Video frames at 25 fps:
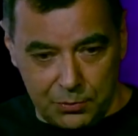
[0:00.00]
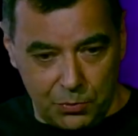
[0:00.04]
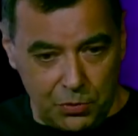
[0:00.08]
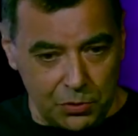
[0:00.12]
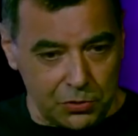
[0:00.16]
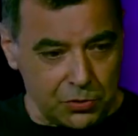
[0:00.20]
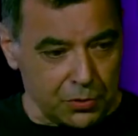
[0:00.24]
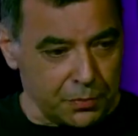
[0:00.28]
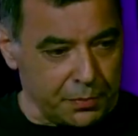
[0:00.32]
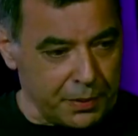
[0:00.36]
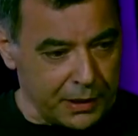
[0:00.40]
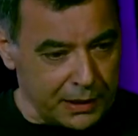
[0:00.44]

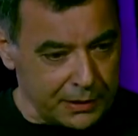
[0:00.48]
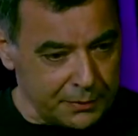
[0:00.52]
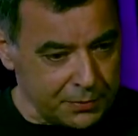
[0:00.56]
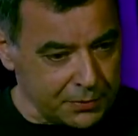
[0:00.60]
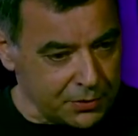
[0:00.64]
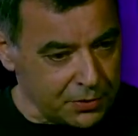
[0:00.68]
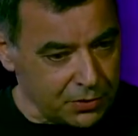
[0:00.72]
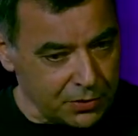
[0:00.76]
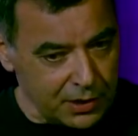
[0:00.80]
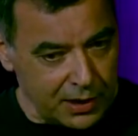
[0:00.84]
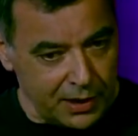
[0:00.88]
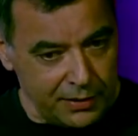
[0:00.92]
water
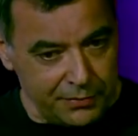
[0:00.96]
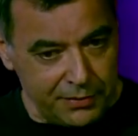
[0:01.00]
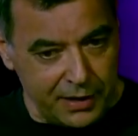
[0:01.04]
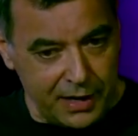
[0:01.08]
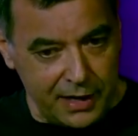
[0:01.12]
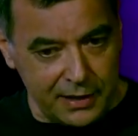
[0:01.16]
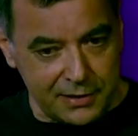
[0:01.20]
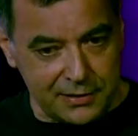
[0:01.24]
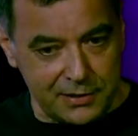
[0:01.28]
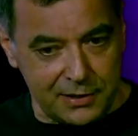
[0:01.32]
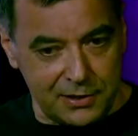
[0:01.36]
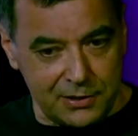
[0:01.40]
pipes or have
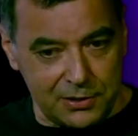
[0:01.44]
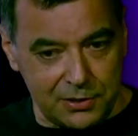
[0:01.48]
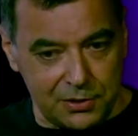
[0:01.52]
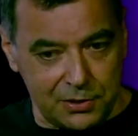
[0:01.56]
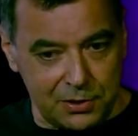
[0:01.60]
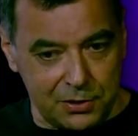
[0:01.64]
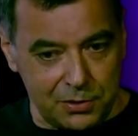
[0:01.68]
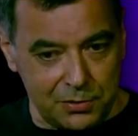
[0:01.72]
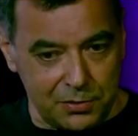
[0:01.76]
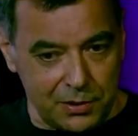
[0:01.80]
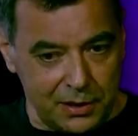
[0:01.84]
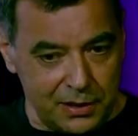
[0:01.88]
access
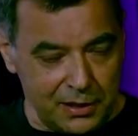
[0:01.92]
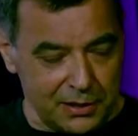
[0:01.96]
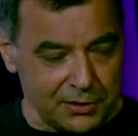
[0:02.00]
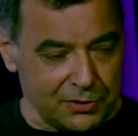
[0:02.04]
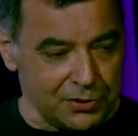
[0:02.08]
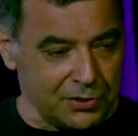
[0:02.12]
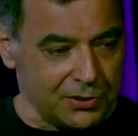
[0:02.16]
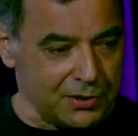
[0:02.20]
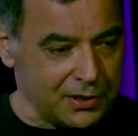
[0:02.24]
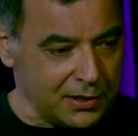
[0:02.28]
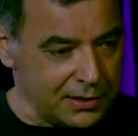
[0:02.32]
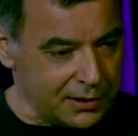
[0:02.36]
to
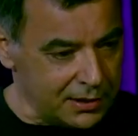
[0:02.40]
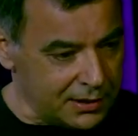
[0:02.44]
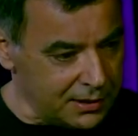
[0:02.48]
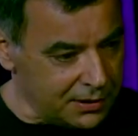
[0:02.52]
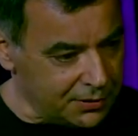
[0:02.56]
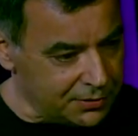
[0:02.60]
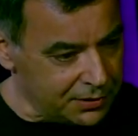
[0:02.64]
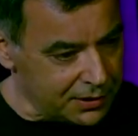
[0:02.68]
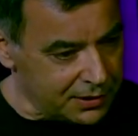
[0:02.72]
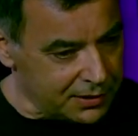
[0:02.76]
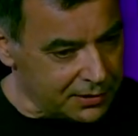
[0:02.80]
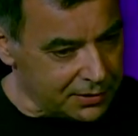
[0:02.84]
electricity
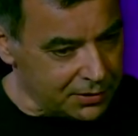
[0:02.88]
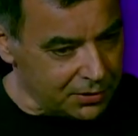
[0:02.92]
grid